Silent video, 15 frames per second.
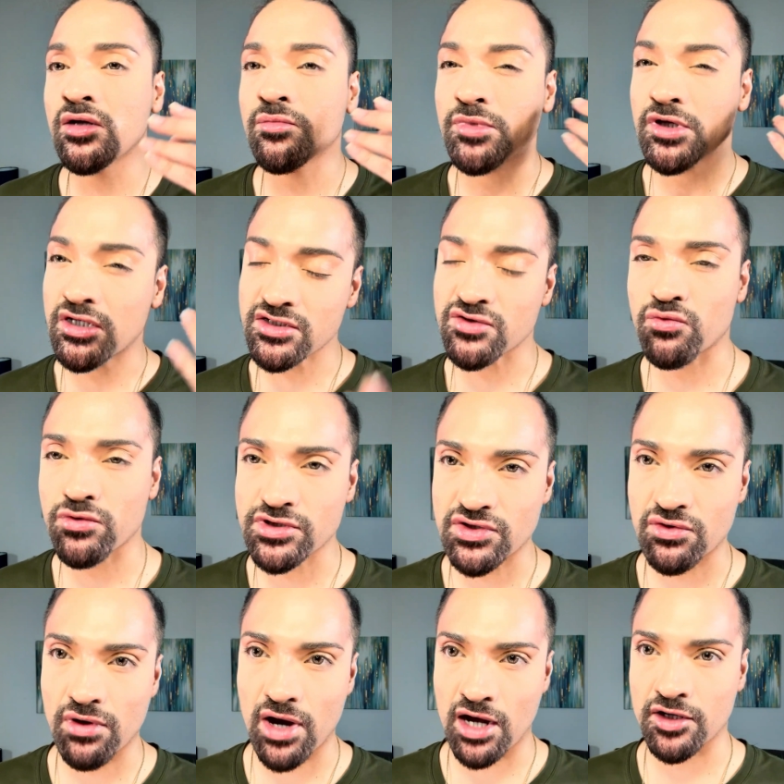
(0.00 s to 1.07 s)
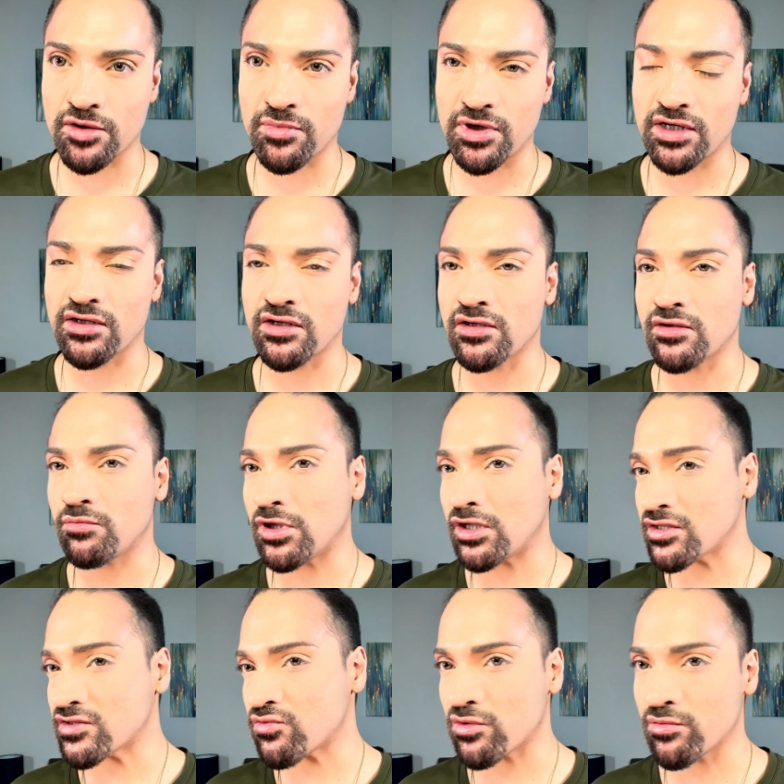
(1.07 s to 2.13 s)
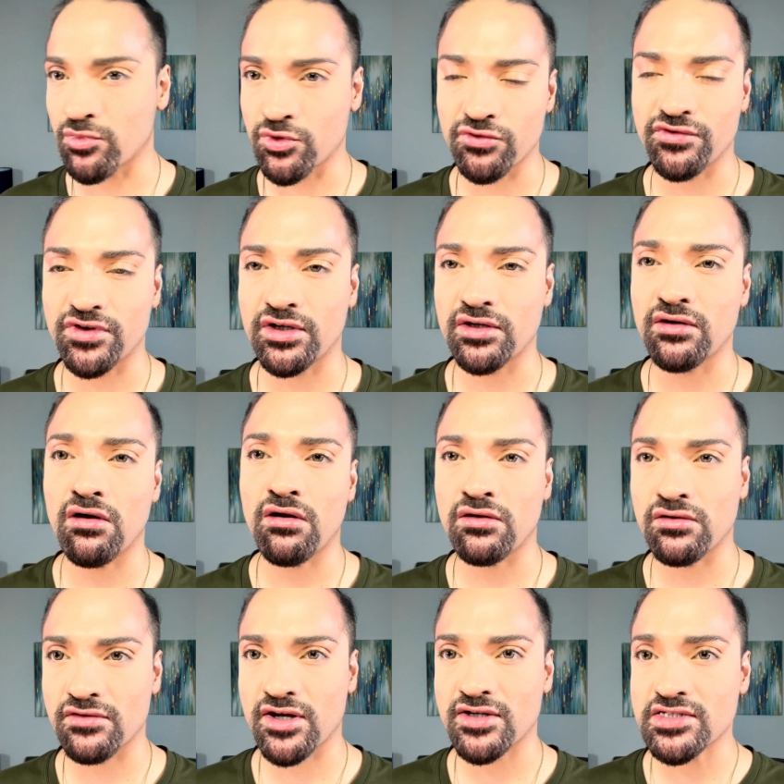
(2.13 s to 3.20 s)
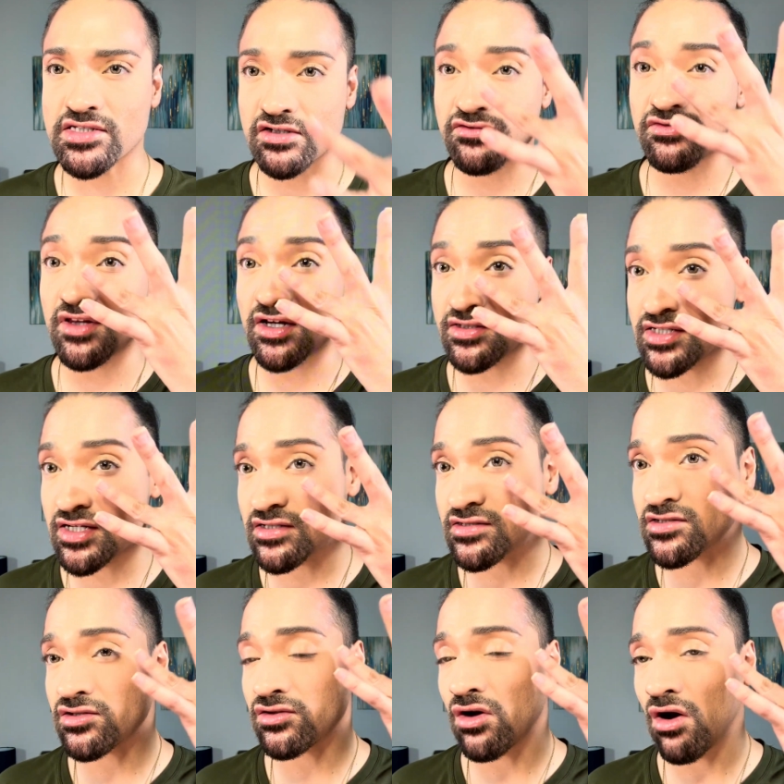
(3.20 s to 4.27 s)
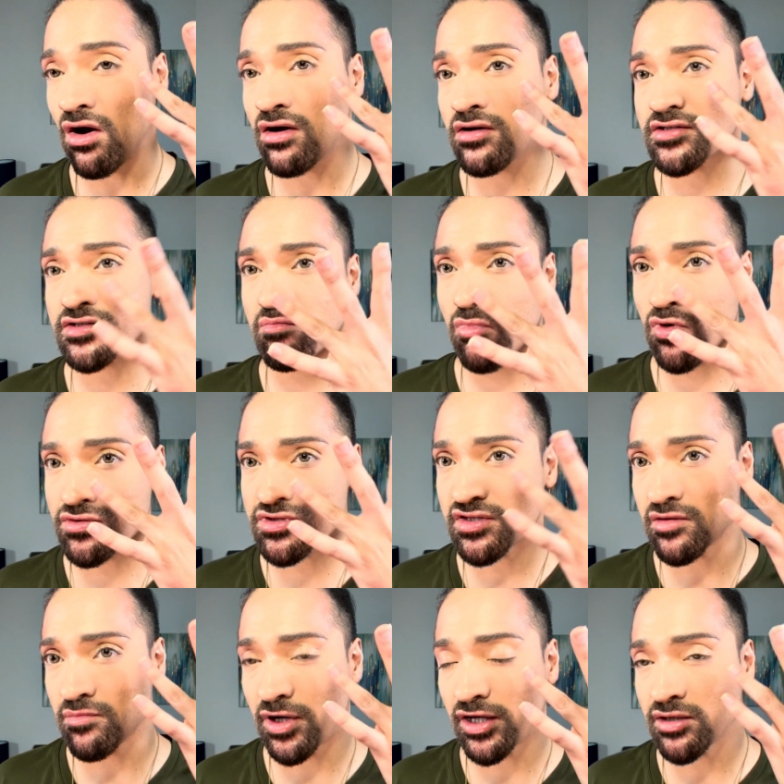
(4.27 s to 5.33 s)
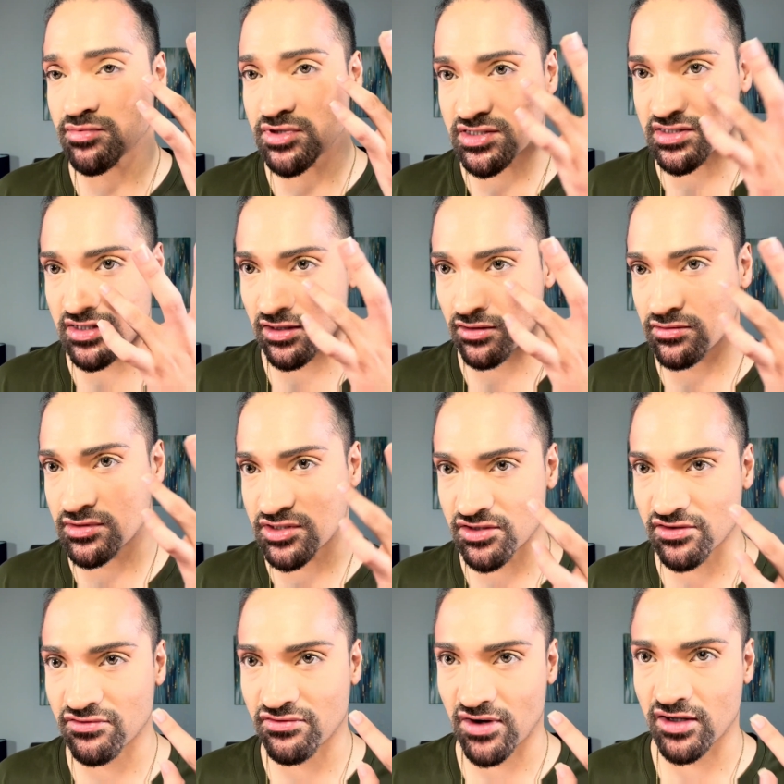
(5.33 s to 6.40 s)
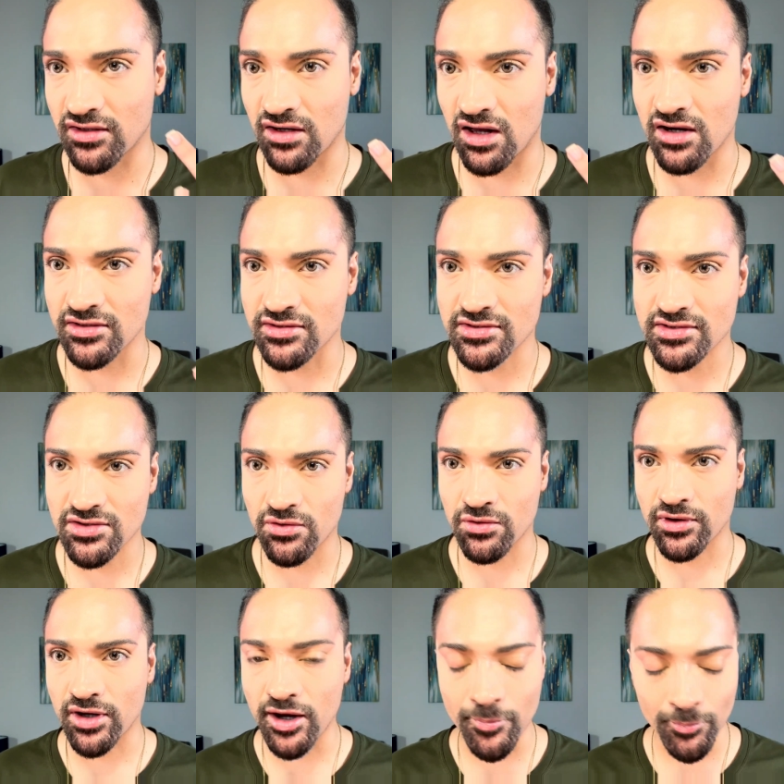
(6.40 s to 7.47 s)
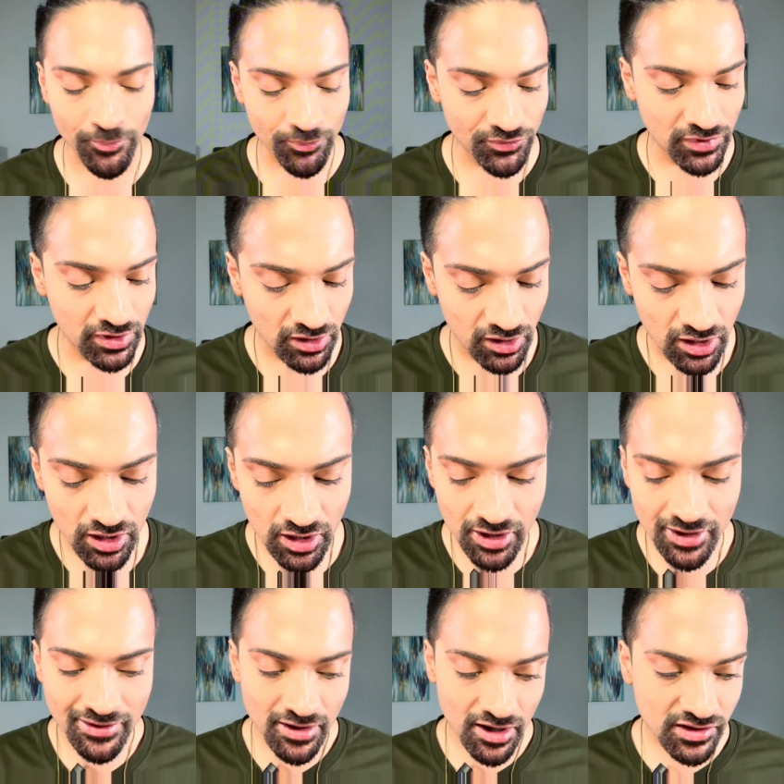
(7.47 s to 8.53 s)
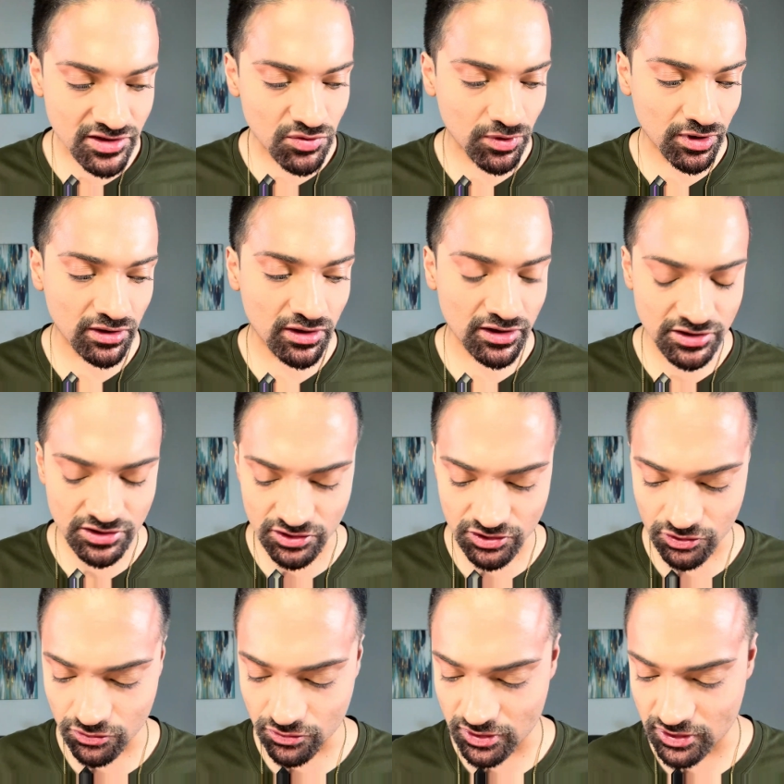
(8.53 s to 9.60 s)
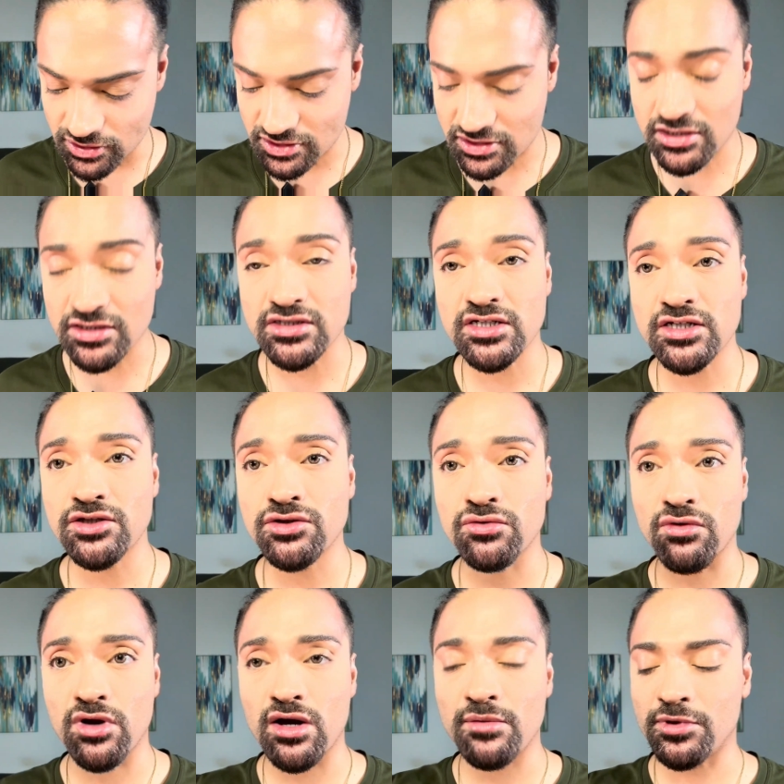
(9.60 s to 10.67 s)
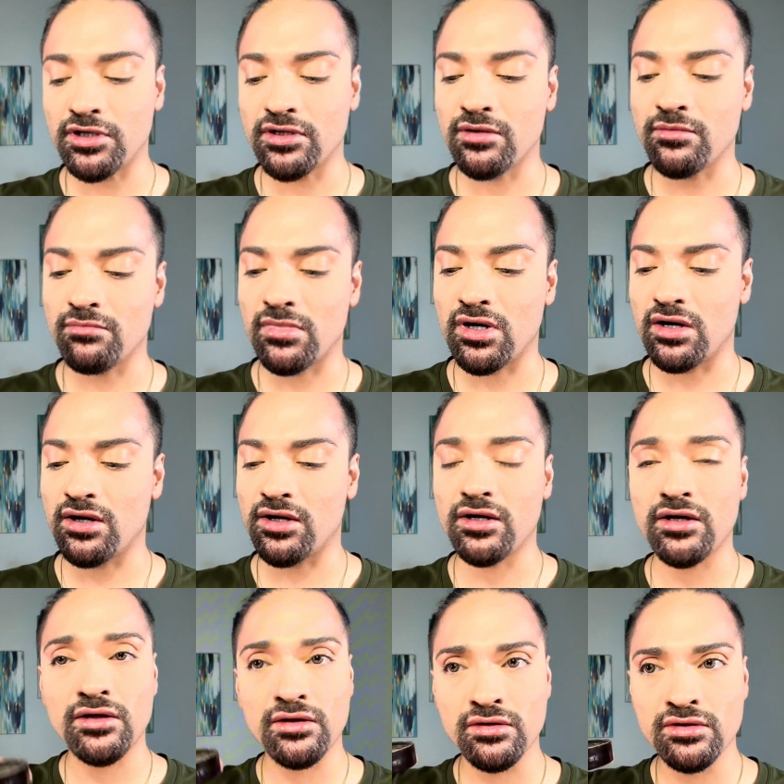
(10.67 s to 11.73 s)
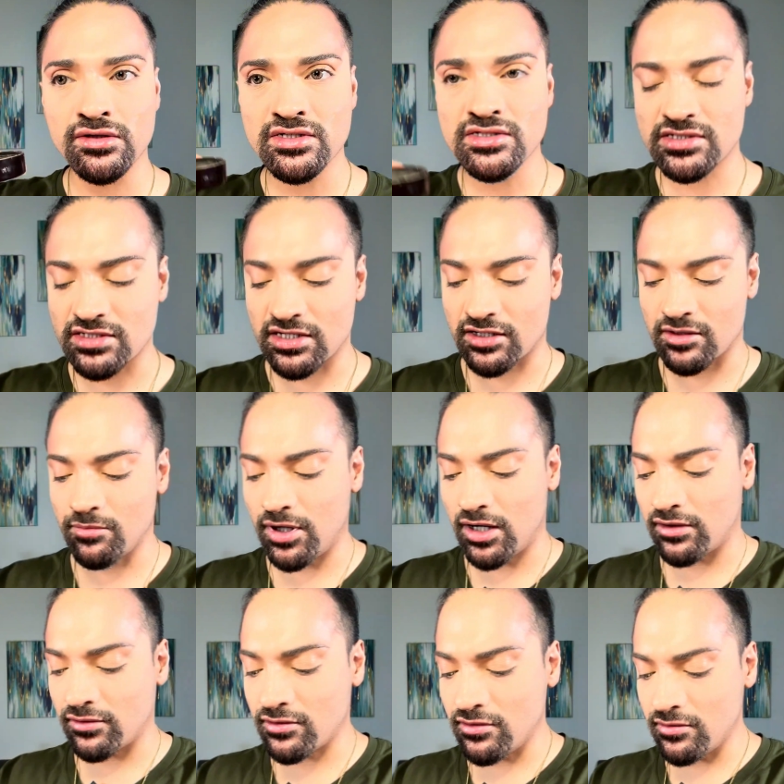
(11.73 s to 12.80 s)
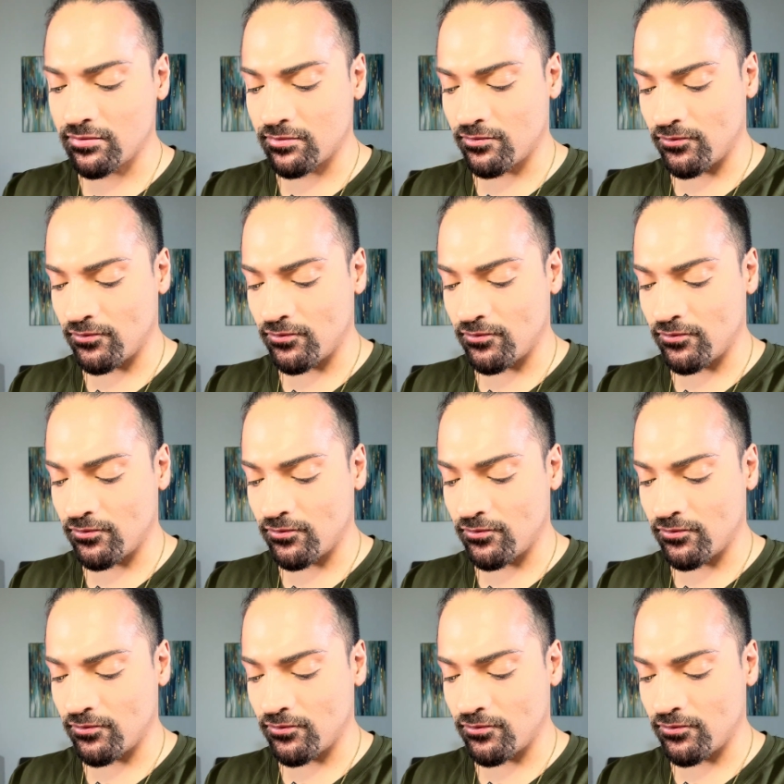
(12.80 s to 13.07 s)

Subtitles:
Because we're so animated, because we're moving, all of that stuff, that tends to cause most of the makeup to settle into the fine lines, okay? Next, what I like to do is continue grabbing my setting powder.